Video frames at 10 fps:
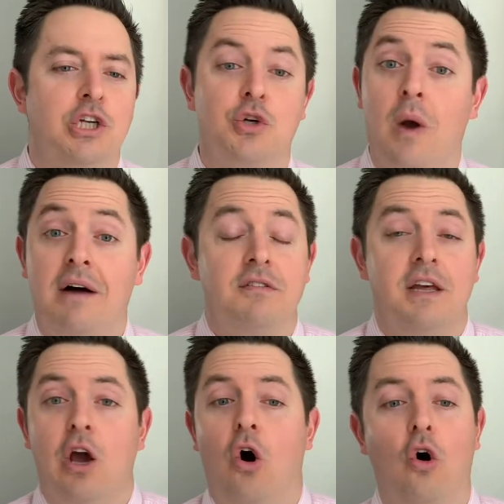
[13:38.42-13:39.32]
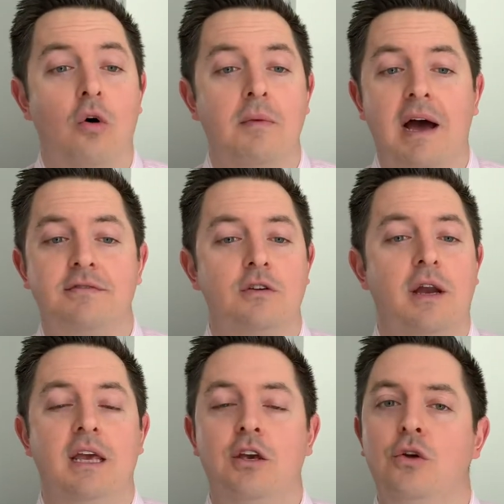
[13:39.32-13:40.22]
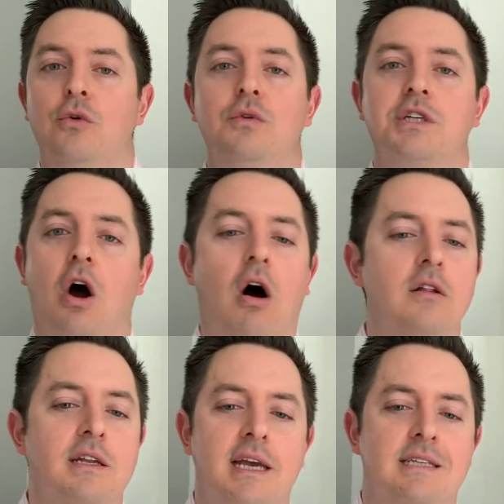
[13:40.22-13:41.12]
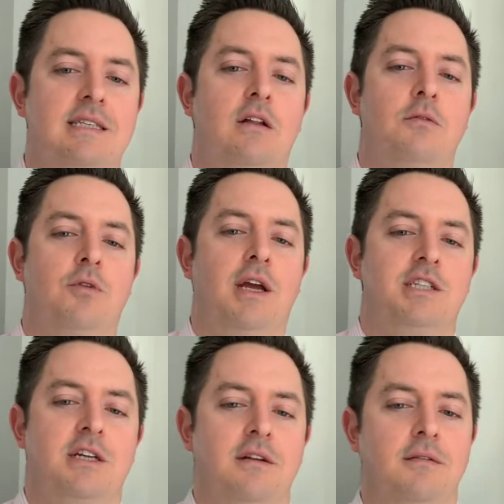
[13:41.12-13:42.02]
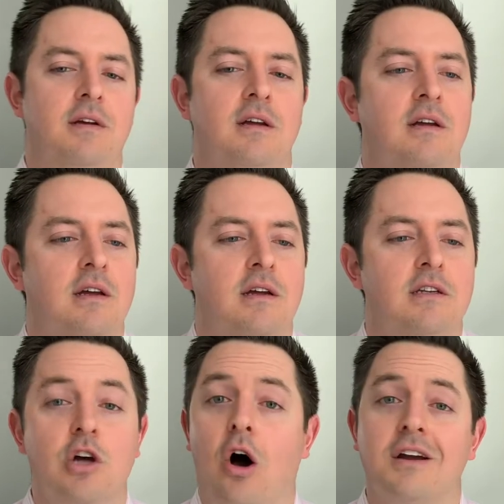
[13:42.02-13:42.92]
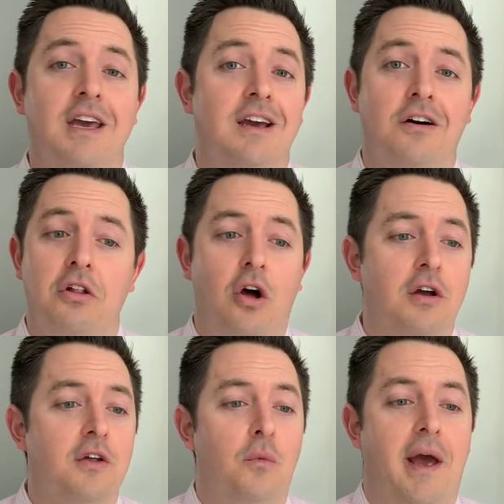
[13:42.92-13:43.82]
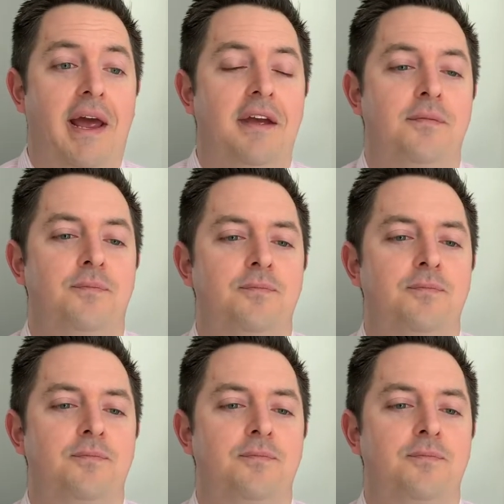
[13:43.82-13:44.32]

Traveling home after a huge holiday celebration. Talking along the way.